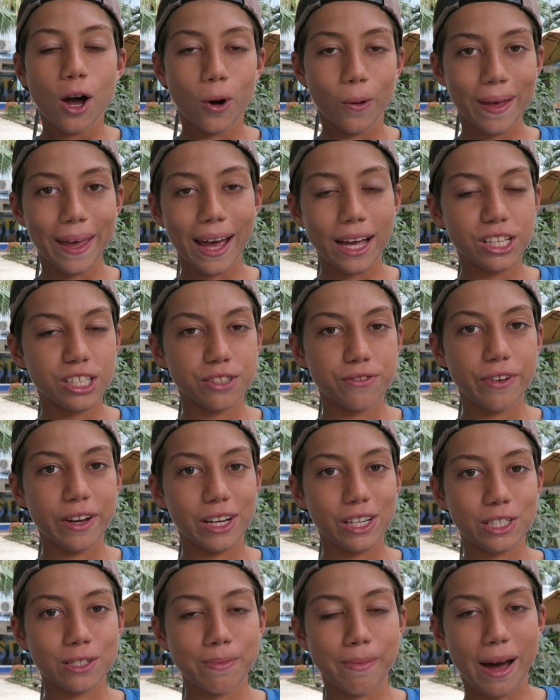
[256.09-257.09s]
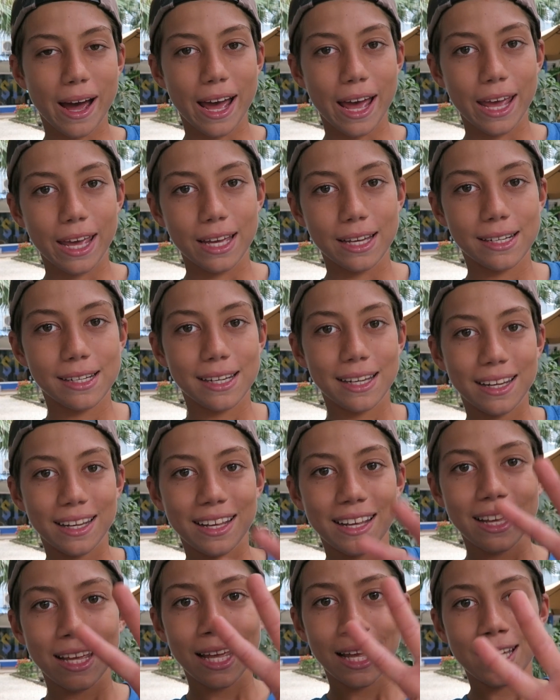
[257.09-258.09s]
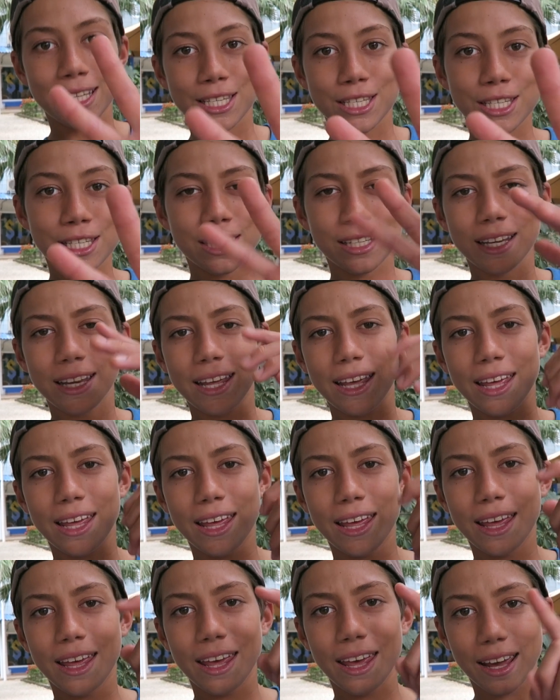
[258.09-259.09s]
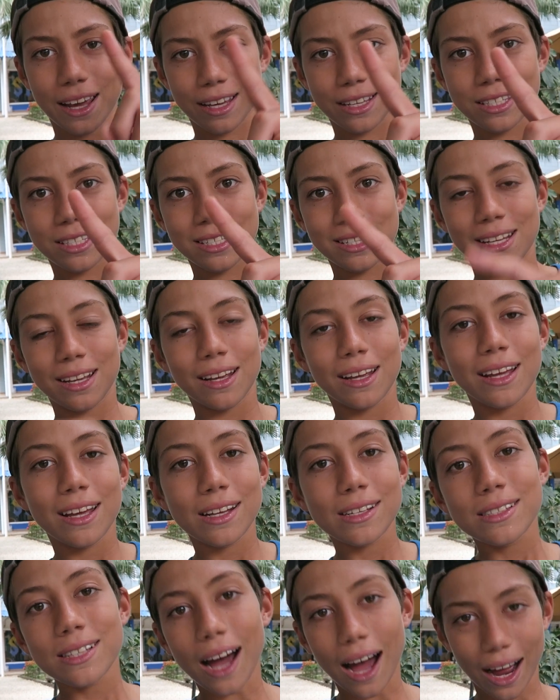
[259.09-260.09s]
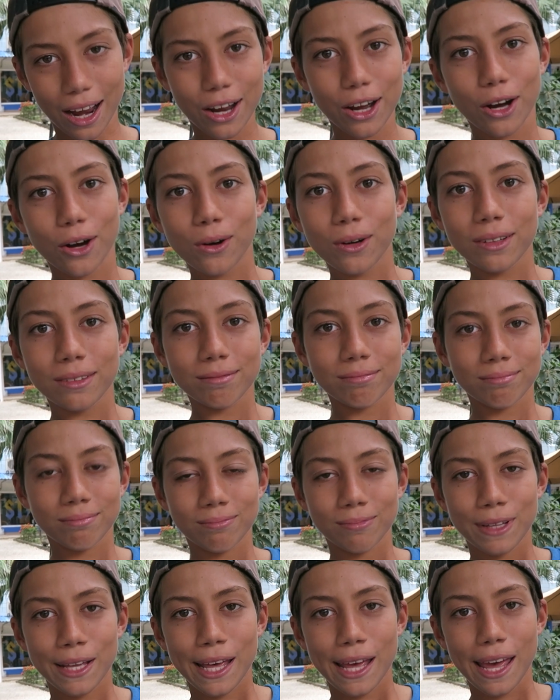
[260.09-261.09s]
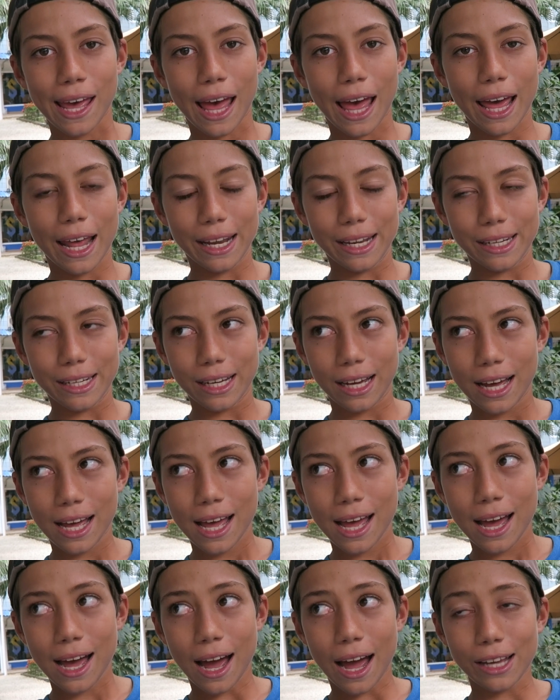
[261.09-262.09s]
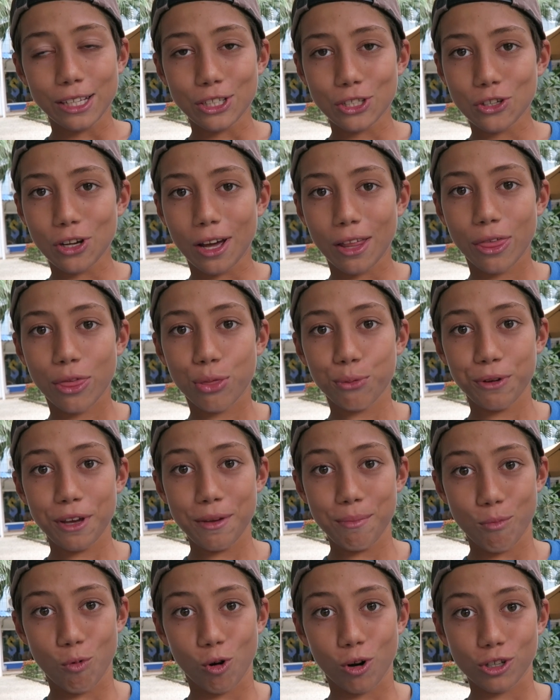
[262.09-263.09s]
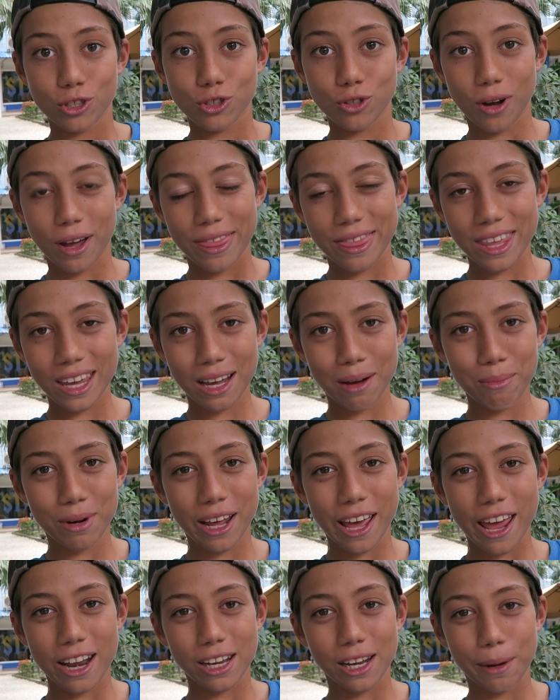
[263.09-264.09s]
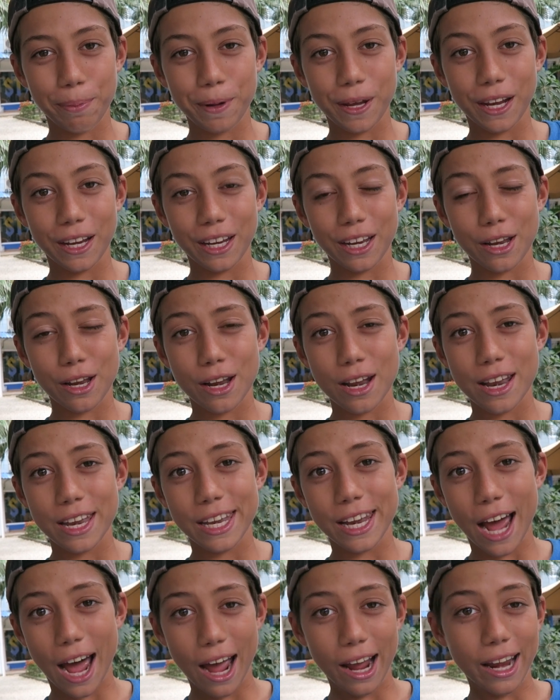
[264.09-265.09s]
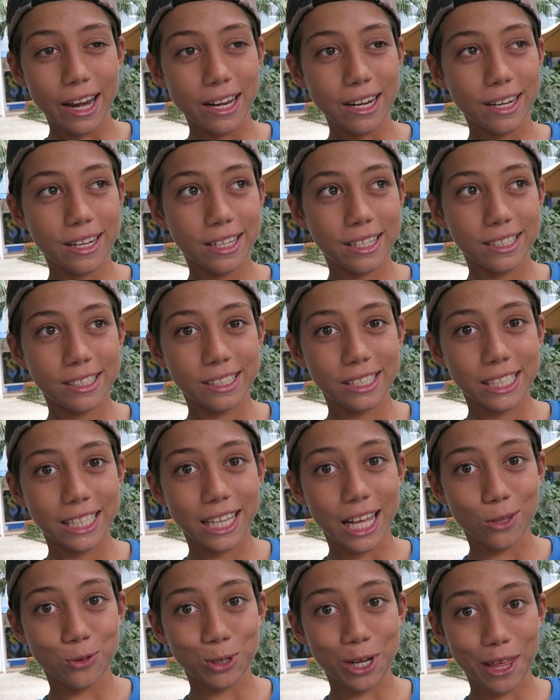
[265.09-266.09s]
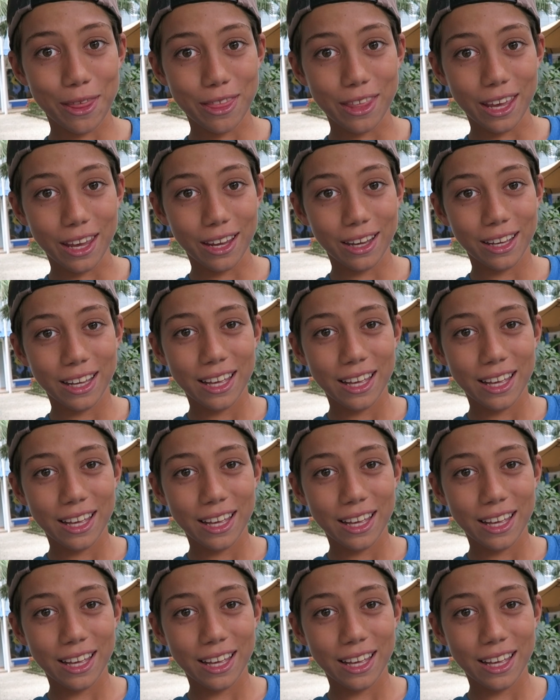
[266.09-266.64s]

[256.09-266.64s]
Okay, I just finished my 6th taco, and I just got 3 more, so I think I'm gonna end up eating 9. That's what I think.